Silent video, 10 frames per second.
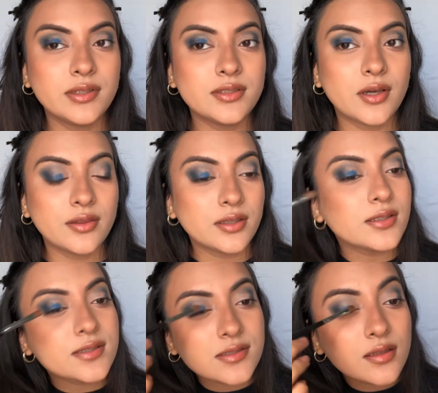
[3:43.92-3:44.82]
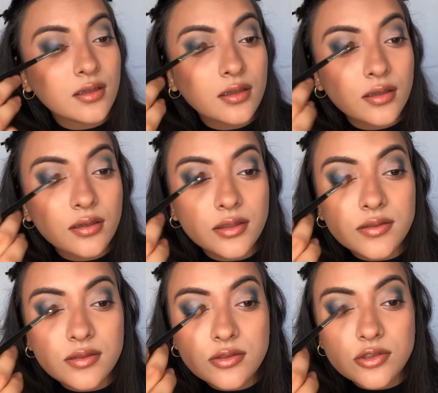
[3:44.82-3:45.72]
on this
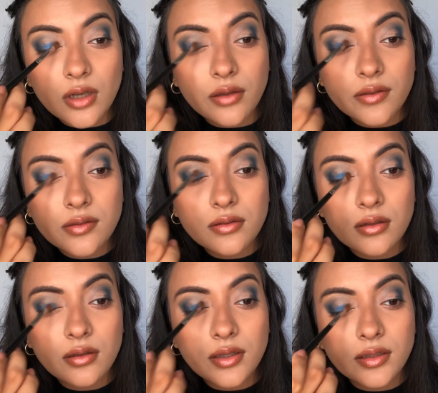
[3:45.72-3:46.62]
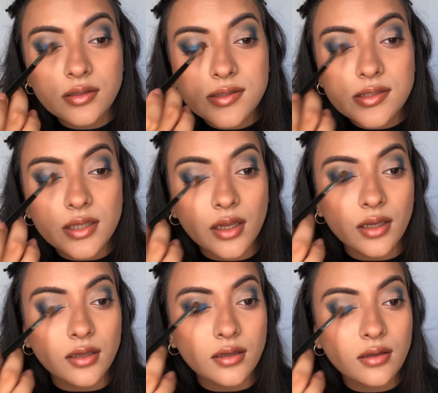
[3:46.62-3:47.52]
is just
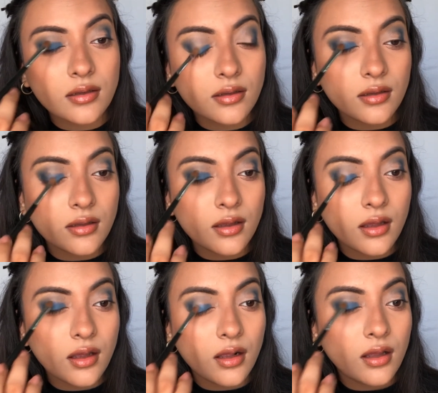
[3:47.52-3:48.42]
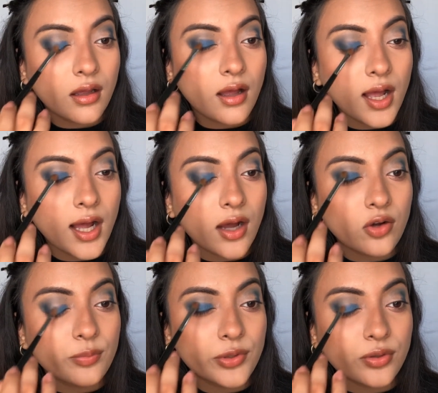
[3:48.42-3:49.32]
insane. How
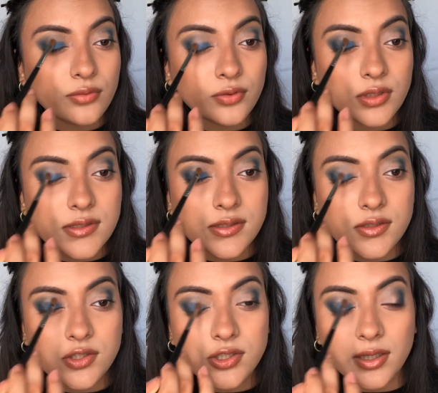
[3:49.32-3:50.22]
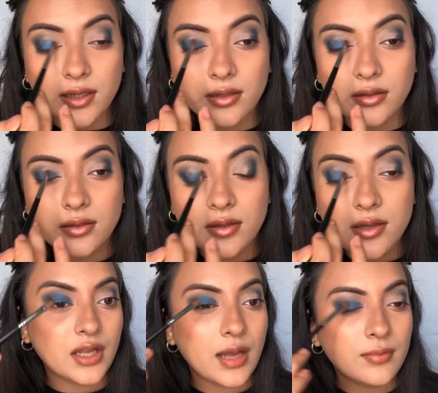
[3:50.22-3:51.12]
beautiful is this shade?
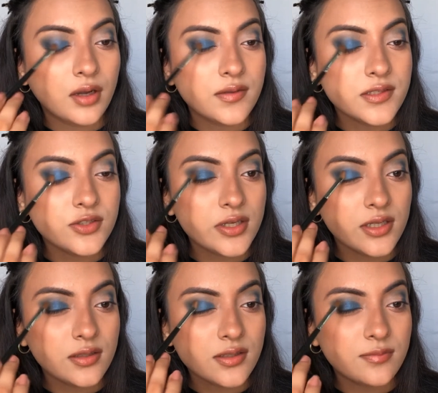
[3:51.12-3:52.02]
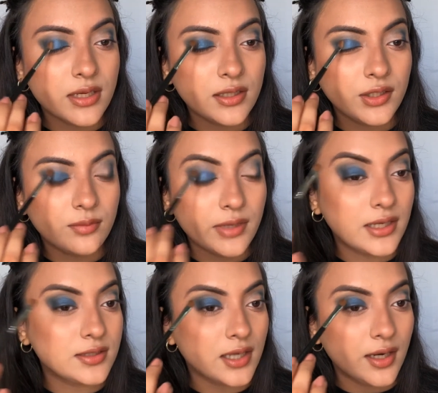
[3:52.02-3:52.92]
I'm concentrating this mainly on my
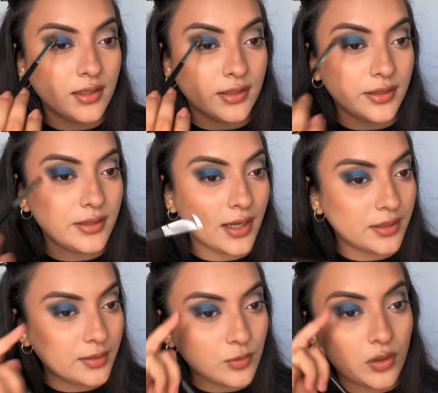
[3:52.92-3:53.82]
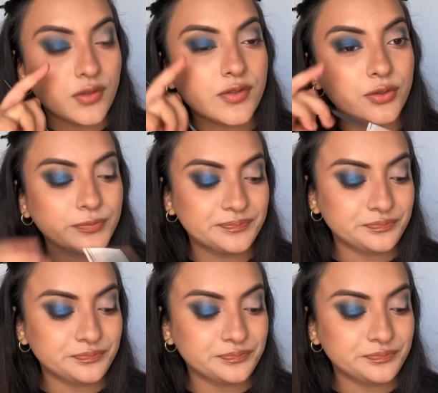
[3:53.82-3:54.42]
entire lid, and I'm also